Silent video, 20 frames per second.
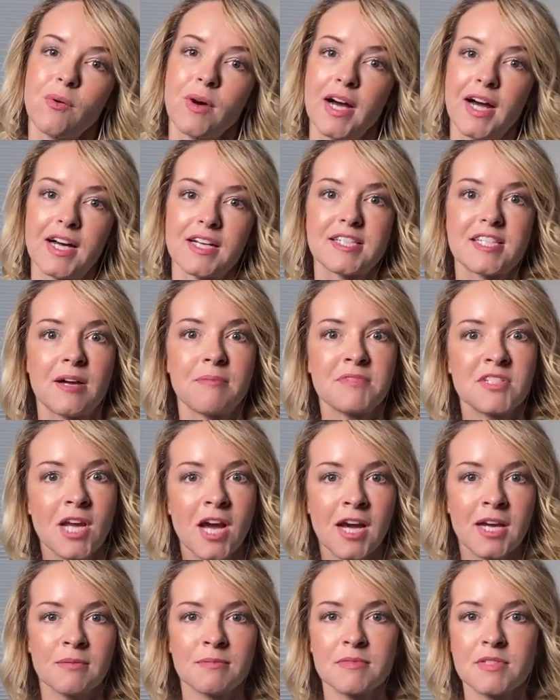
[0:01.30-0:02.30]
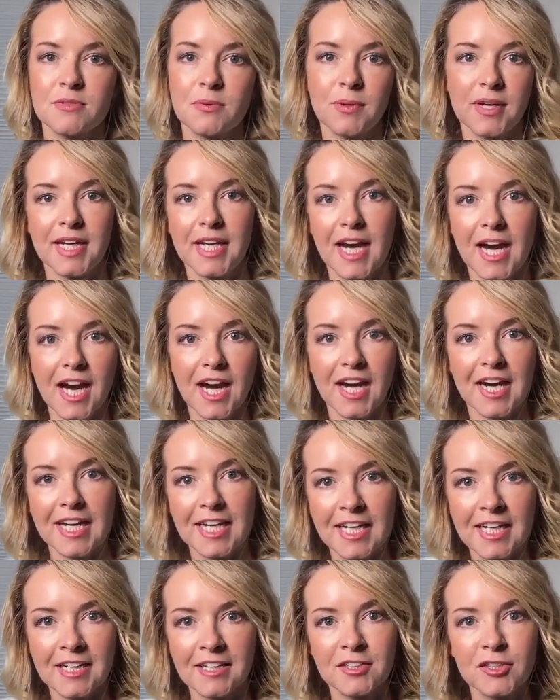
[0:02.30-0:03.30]
Well, sometimes we are
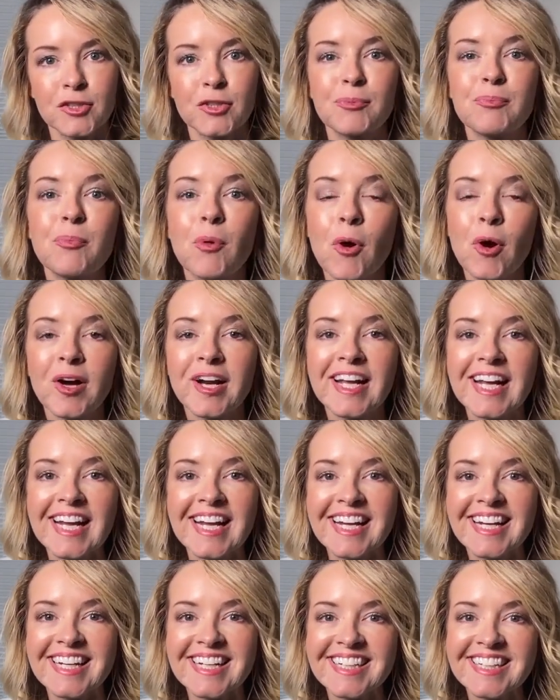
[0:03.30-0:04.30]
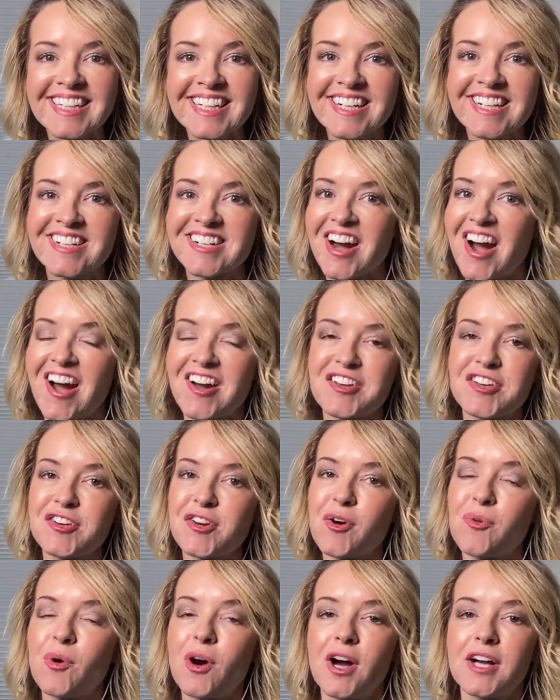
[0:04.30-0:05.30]
in. Good morning. You
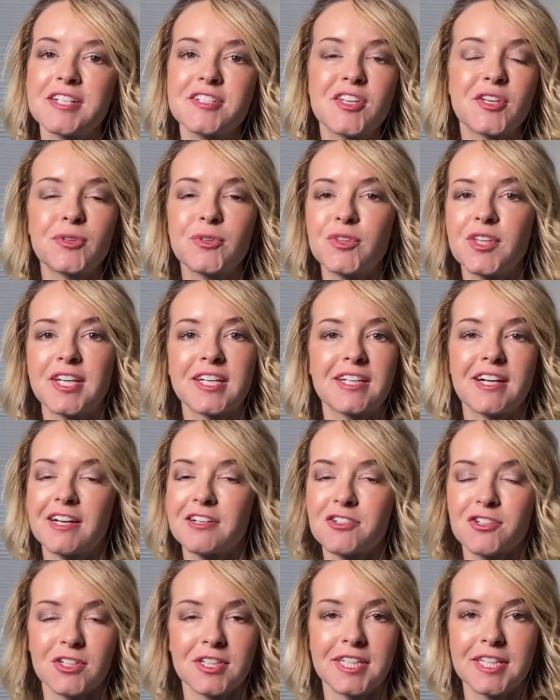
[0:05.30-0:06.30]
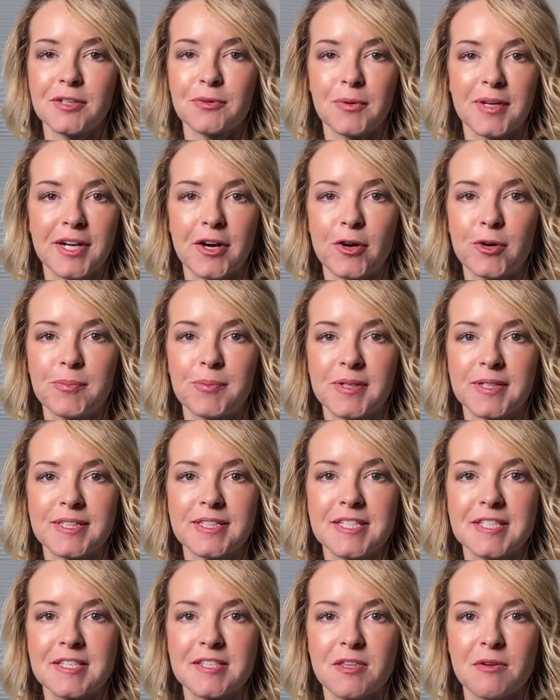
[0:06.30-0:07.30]
know what? Until the country
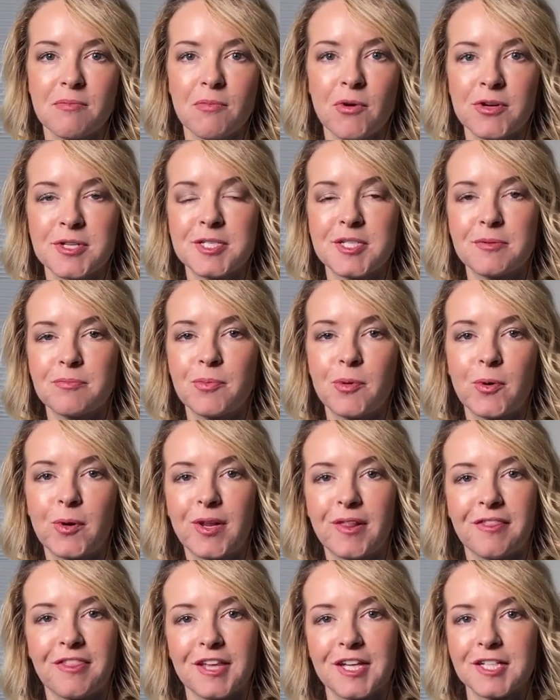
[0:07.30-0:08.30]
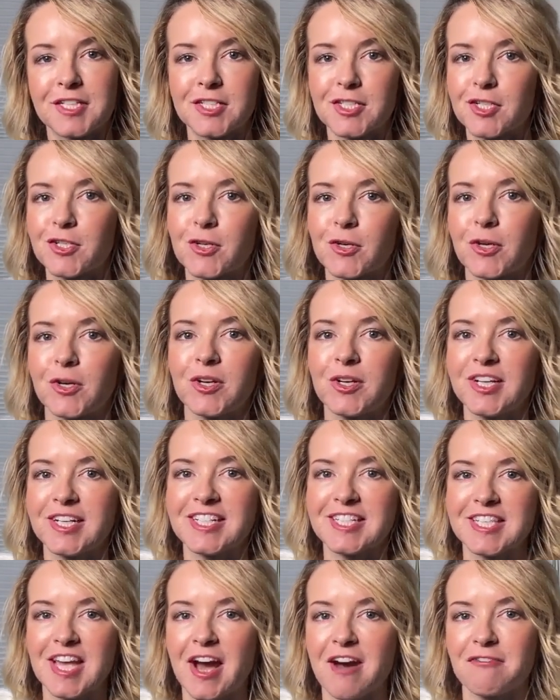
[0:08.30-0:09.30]
reopens, the most important thing to do
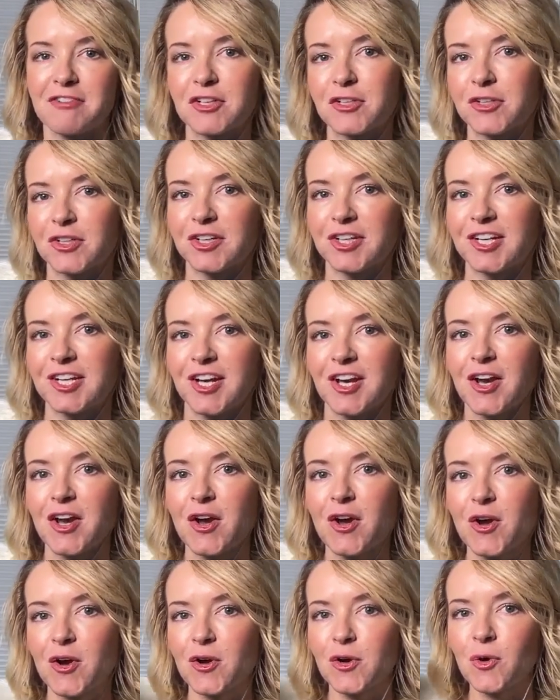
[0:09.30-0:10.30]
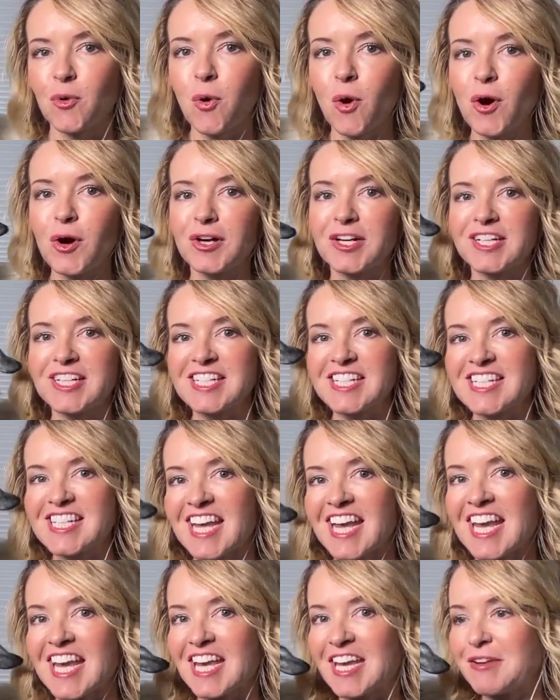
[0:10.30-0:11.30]
is have a good
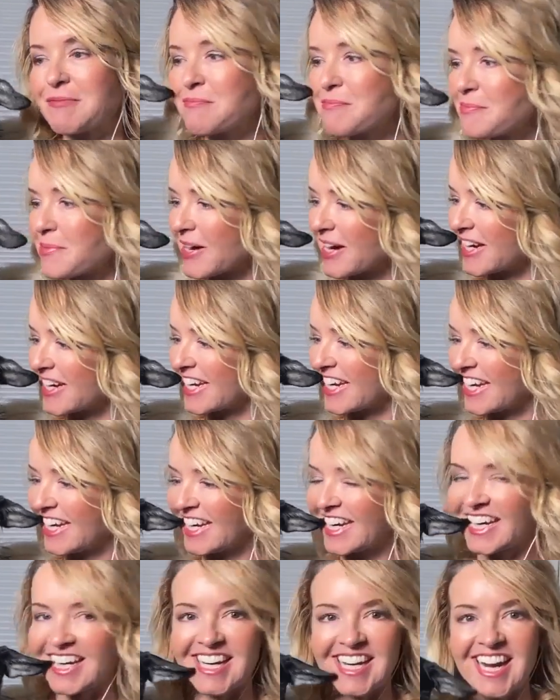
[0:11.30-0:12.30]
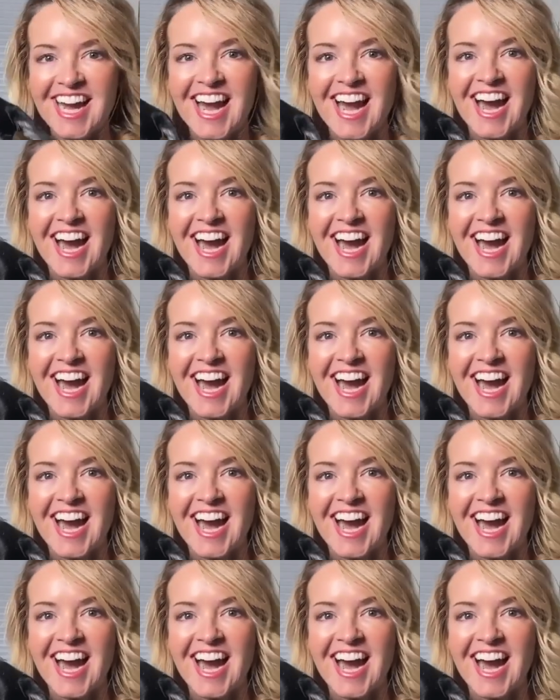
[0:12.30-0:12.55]
quarantine, buddy.